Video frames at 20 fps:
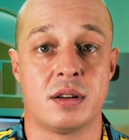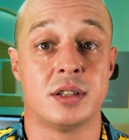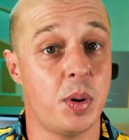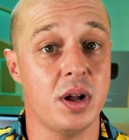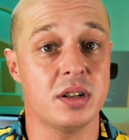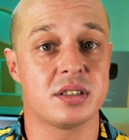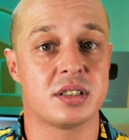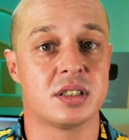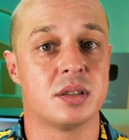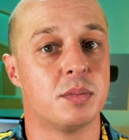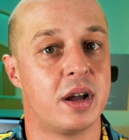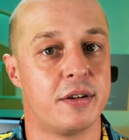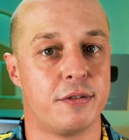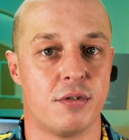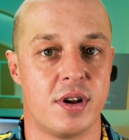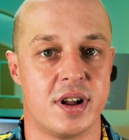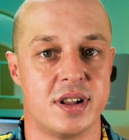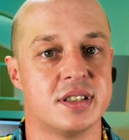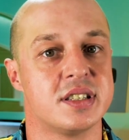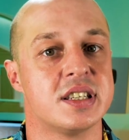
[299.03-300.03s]
But, my
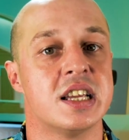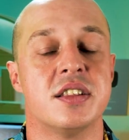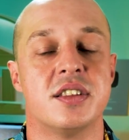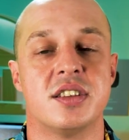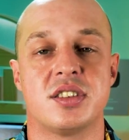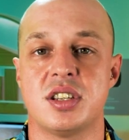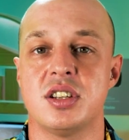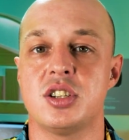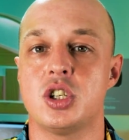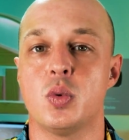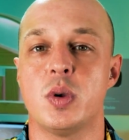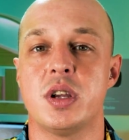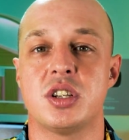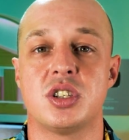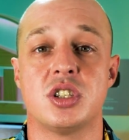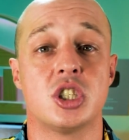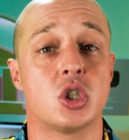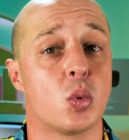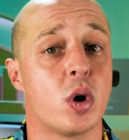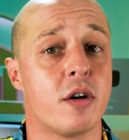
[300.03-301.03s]
friends, the
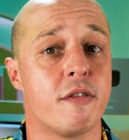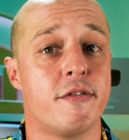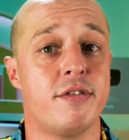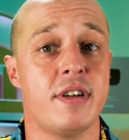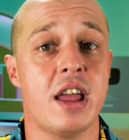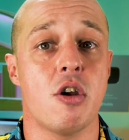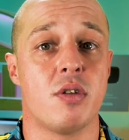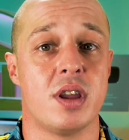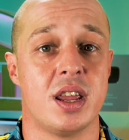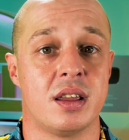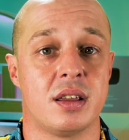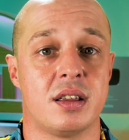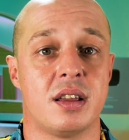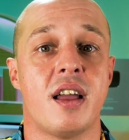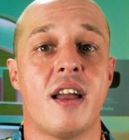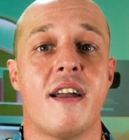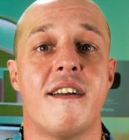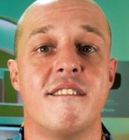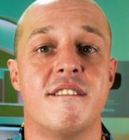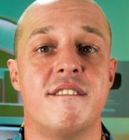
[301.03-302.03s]
situations were very,
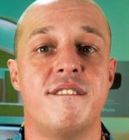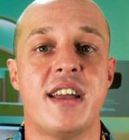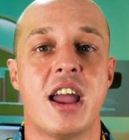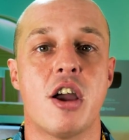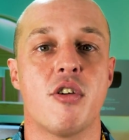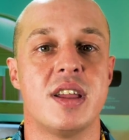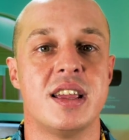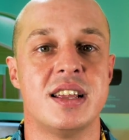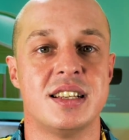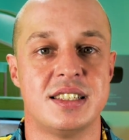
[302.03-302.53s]
very